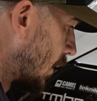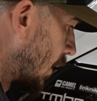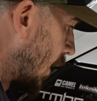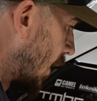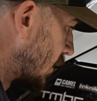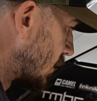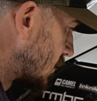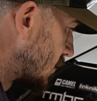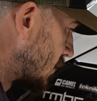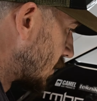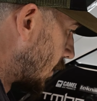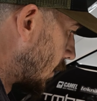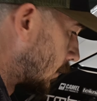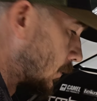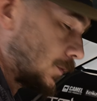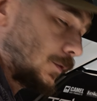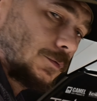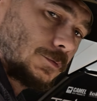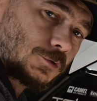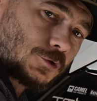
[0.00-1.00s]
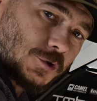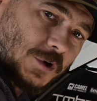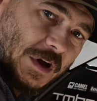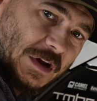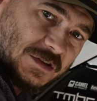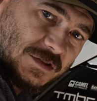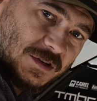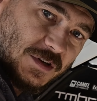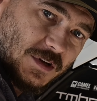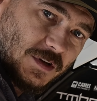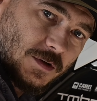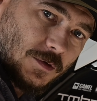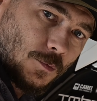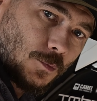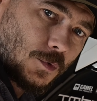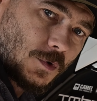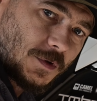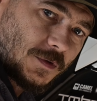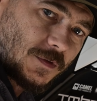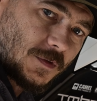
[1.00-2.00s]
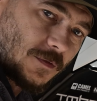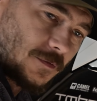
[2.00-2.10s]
And so tragedy was